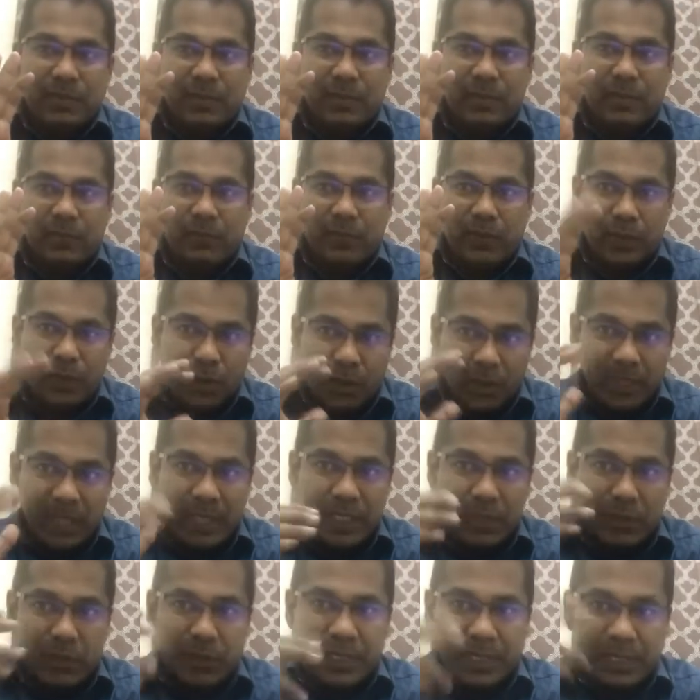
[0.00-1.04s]
We call
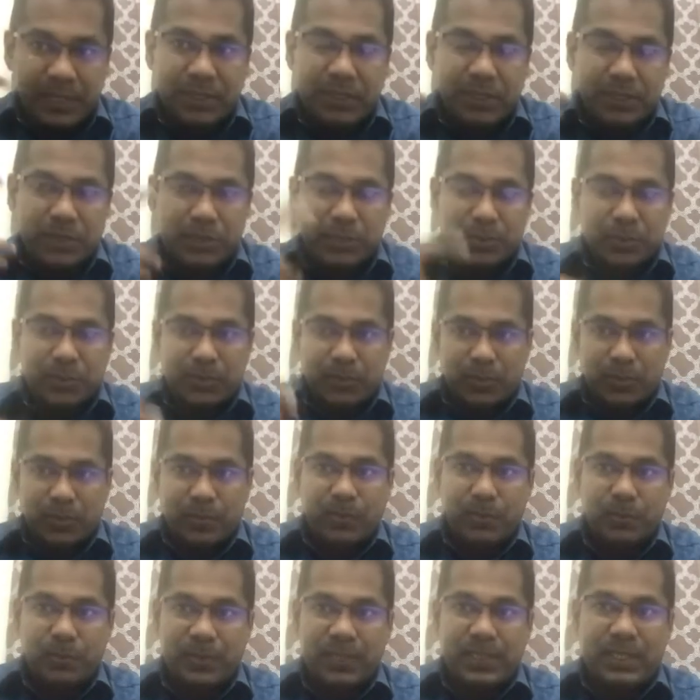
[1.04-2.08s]
intonation too.
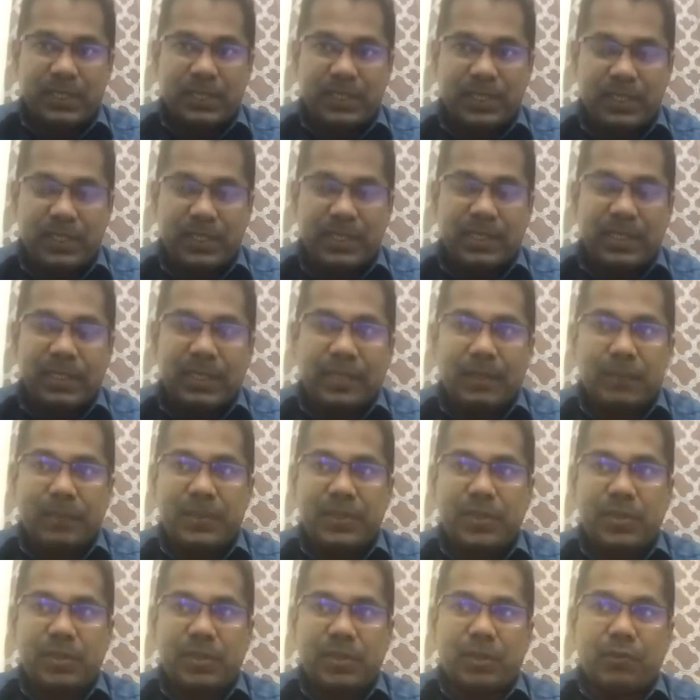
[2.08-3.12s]
Pitch
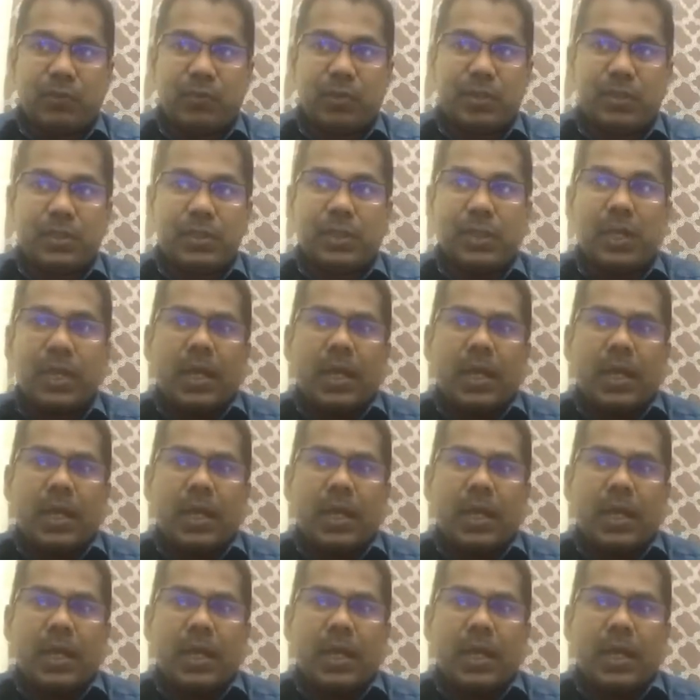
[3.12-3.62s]
of the voice.